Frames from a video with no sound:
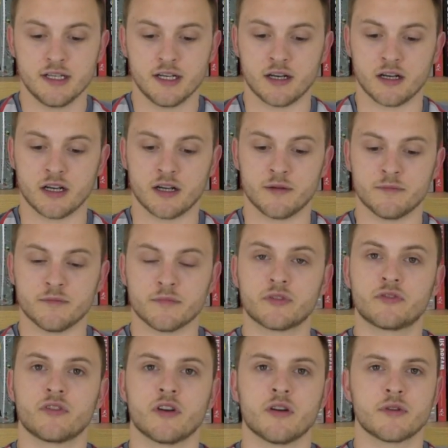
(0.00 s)
Um,
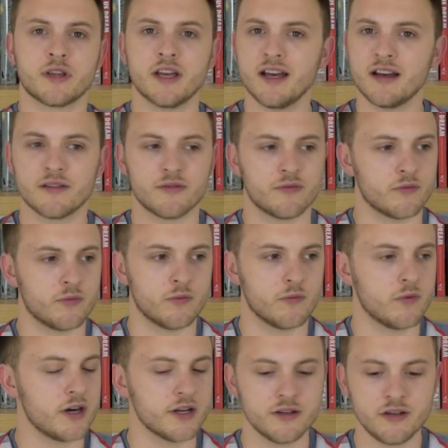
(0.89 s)
so yeah,
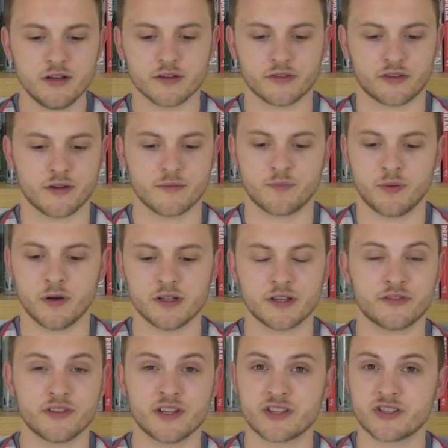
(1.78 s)
why not? So
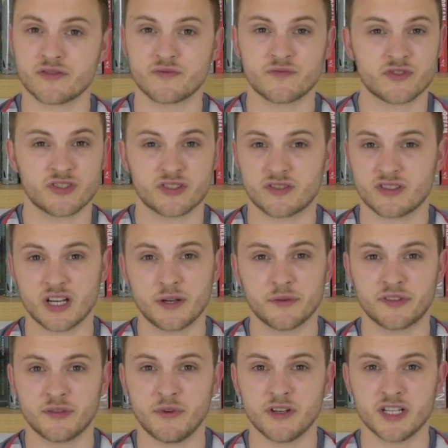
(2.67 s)
Pulisic,
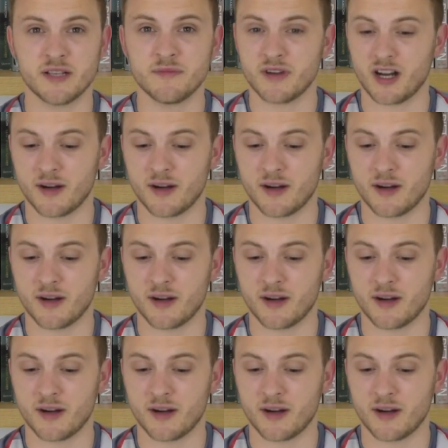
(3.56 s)
Chelsea want him.